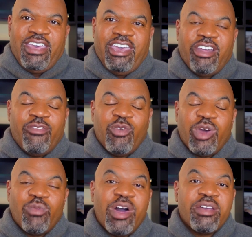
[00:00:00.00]
Hey
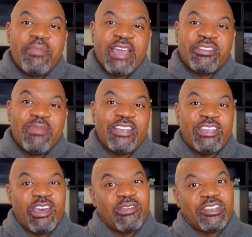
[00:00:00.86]
everyone, welcome back to my
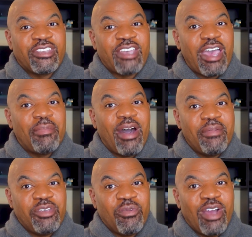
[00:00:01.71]
channel. It's Sky
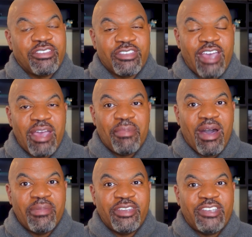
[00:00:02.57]
Bobby and you're watching Sky
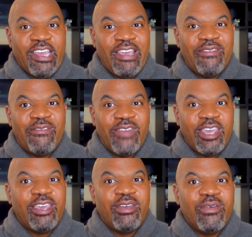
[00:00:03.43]
Bobby
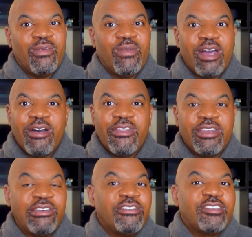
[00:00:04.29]
TV. Well, the
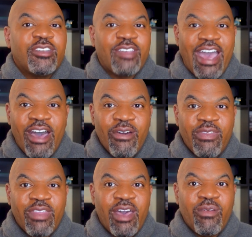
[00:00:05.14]
news is
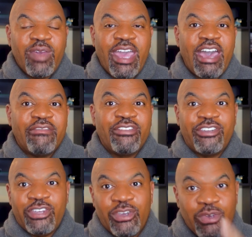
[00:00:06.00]
out that we have
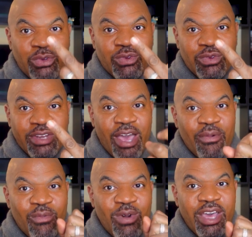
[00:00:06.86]
two,
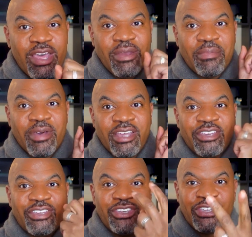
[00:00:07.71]
not one,
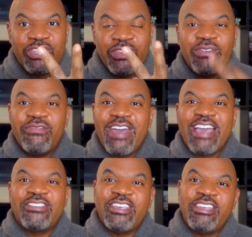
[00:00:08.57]
but two
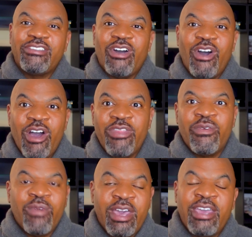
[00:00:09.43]
vaccines on
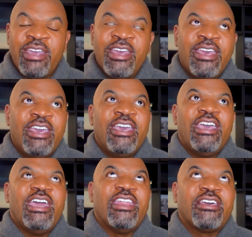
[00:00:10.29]
the way
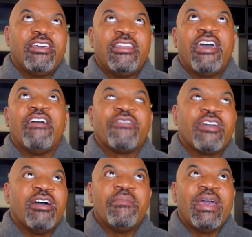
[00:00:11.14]
and it could not have
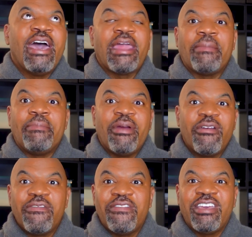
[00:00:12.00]
come at a
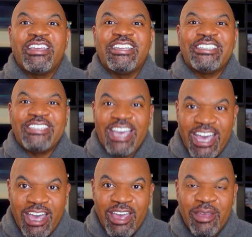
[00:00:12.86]
perfect
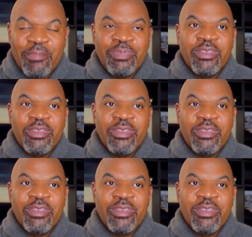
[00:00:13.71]
time.